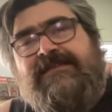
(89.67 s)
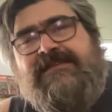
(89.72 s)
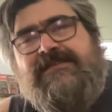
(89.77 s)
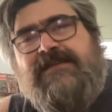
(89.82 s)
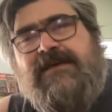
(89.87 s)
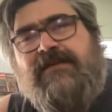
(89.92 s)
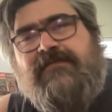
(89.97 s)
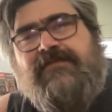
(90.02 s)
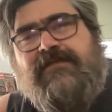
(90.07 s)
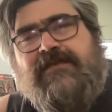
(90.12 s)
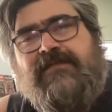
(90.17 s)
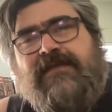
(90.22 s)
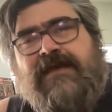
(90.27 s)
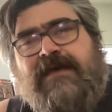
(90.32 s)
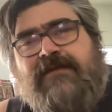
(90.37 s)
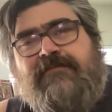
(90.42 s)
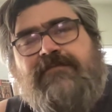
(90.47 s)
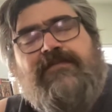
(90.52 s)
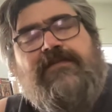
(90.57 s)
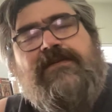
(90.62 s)
stuff in
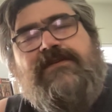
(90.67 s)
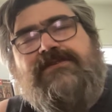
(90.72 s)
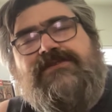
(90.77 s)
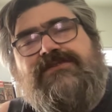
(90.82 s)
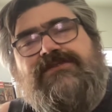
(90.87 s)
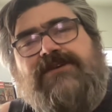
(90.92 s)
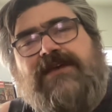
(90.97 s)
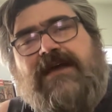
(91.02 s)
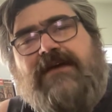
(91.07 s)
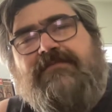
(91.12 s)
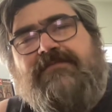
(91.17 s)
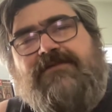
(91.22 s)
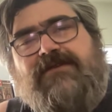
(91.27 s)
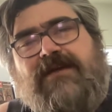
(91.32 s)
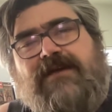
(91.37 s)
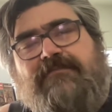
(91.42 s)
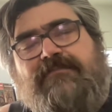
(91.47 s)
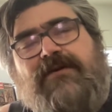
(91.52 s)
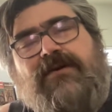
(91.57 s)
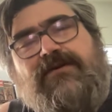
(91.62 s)
that first
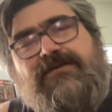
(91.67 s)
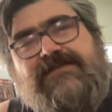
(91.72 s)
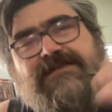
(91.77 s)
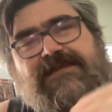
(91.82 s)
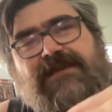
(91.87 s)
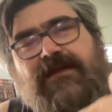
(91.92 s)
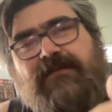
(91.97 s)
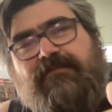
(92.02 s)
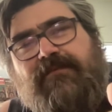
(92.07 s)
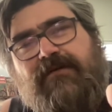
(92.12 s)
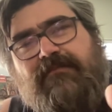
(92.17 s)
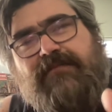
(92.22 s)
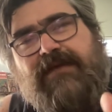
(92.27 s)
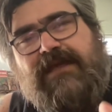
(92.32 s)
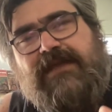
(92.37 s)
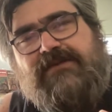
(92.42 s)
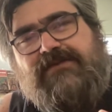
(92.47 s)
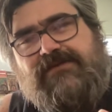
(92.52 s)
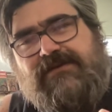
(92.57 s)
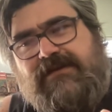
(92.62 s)
chapter I posted up on
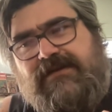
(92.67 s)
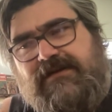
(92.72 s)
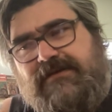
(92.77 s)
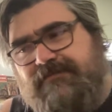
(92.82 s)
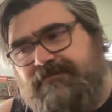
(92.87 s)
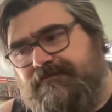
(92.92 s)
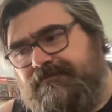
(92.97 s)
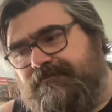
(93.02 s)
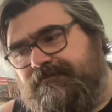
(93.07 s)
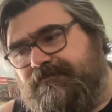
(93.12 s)
Patreon.